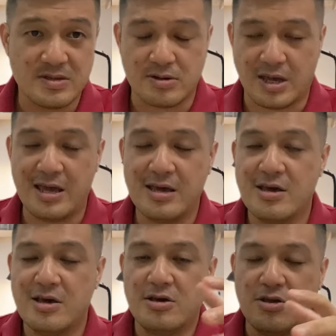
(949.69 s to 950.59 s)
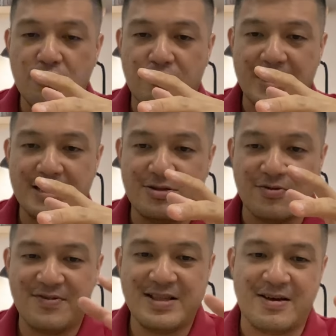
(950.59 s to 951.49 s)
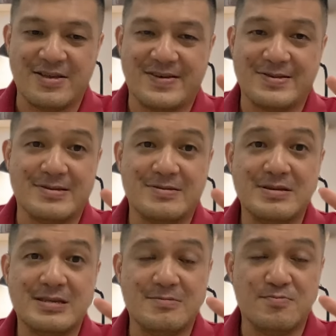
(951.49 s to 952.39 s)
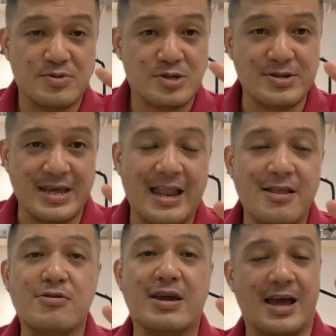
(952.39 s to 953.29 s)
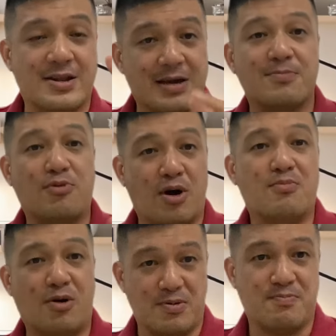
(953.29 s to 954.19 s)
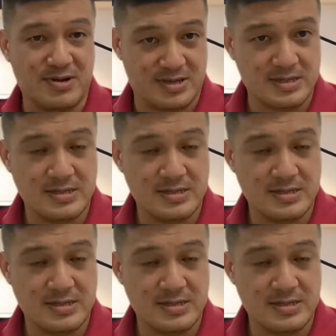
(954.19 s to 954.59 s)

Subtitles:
Okay, you want it to fill up as fast as possible so that you can attract more and more people.